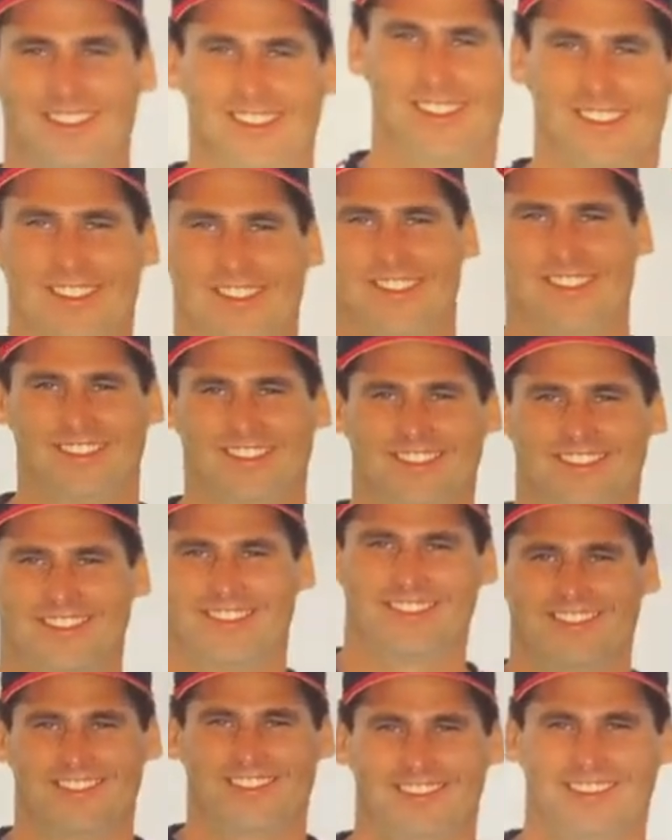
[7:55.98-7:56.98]
and of
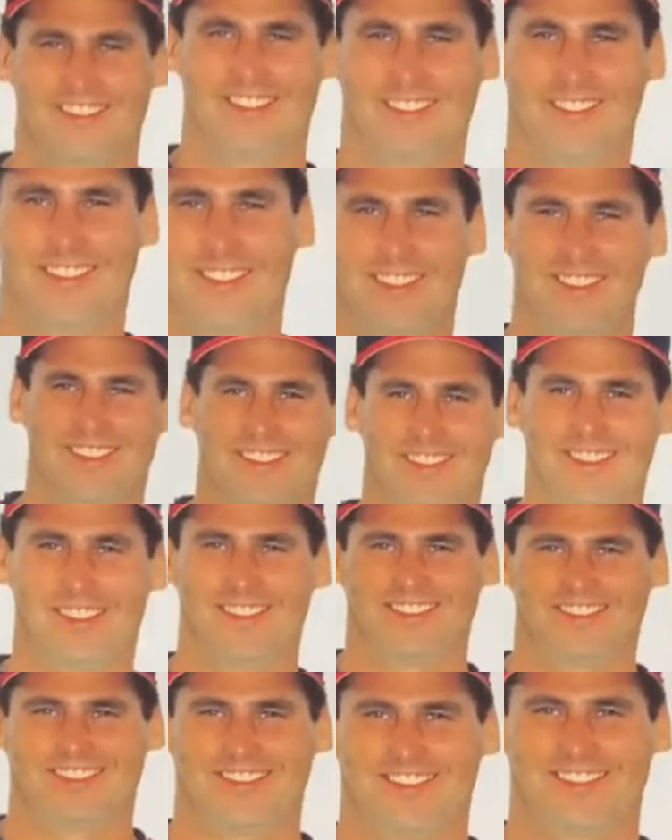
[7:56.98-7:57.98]
course the next one, uh,
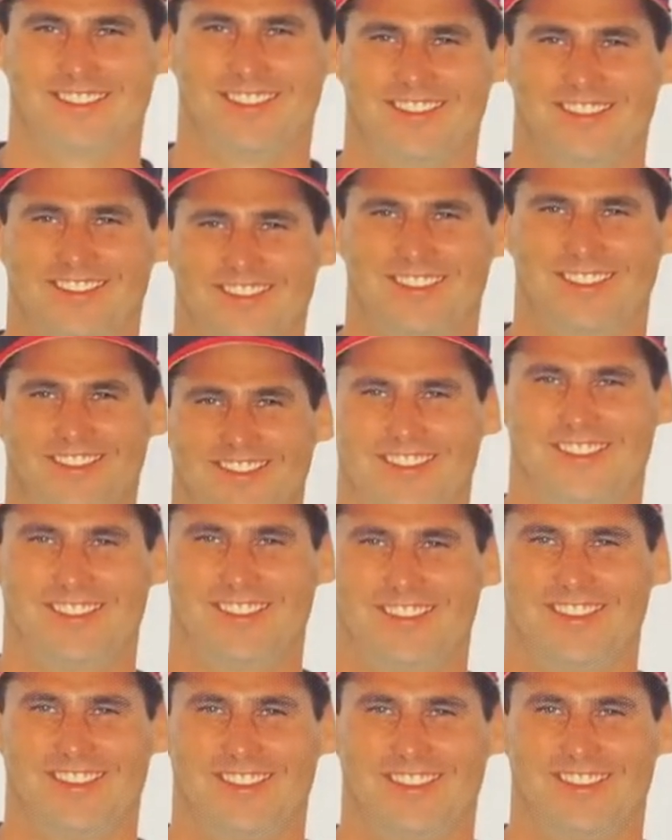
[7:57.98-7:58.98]
pitcher
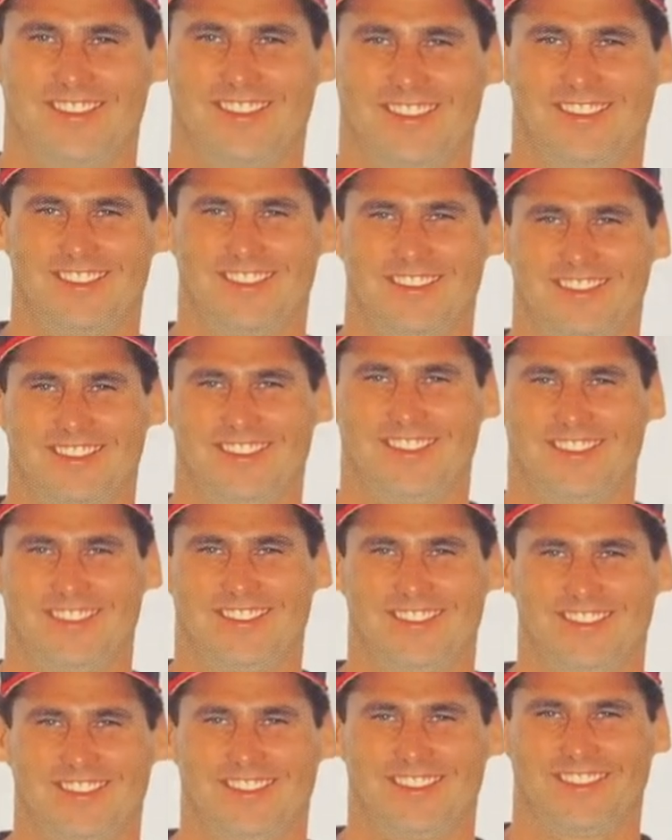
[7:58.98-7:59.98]
for the Cleveland
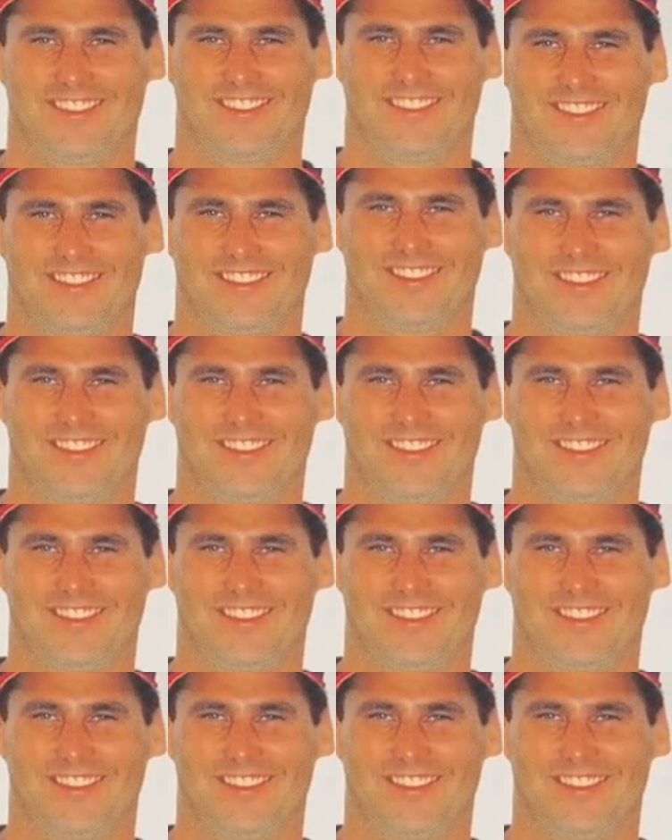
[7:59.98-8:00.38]
Indians,